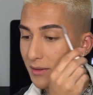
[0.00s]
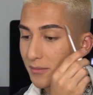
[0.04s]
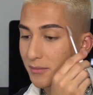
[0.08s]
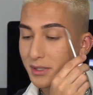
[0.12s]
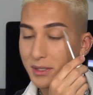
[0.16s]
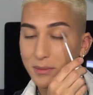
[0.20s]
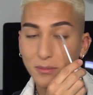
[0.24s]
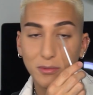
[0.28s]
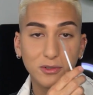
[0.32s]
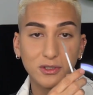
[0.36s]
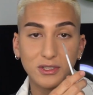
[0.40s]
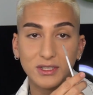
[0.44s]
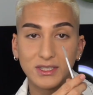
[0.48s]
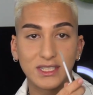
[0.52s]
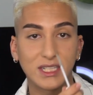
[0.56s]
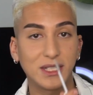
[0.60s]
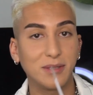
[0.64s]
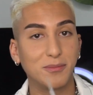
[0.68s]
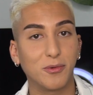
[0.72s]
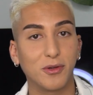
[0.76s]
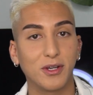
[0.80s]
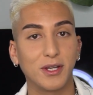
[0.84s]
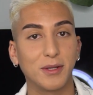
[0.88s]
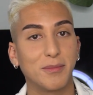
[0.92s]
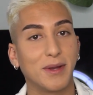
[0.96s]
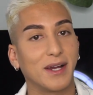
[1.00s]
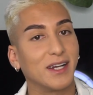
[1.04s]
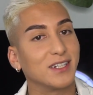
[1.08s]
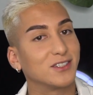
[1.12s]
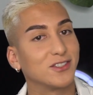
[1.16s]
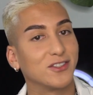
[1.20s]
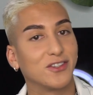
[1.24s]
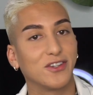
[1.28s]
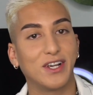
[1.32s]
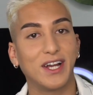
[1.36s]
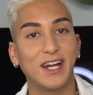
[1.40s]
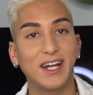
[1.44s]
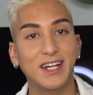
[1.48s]
people just keep running back to
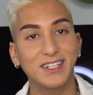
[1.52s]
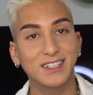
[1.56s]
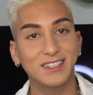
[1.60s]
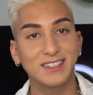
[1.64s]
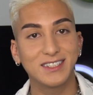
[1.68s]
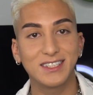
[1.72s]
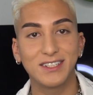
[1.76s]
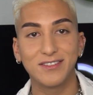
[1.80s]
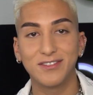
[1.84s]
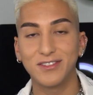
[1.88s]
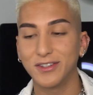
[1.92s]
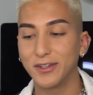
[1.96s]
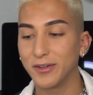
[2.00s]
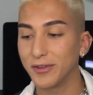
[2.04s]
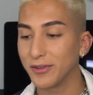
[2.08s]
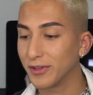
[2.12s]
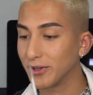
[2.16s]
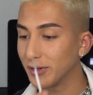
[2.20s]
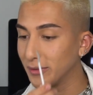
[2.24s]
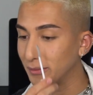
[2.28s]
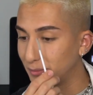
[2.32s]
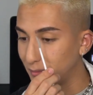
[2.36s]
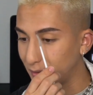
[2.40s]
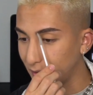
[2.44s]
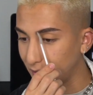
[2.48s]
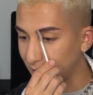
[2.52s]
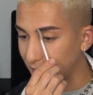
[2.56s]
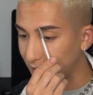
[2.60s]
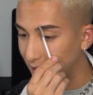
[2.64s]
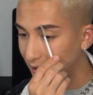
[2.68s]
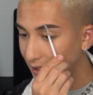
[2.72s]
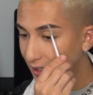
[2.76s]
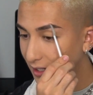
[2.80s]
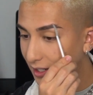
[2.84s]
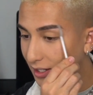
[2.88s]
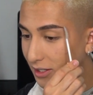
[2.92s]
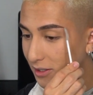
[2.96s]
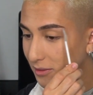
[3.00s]
their ex even though they're broken
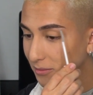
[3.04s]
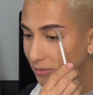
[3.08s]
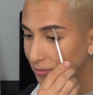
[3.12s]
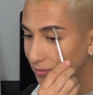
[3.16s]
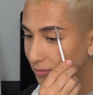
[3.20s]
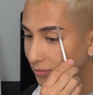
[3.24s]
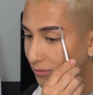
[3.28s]
up.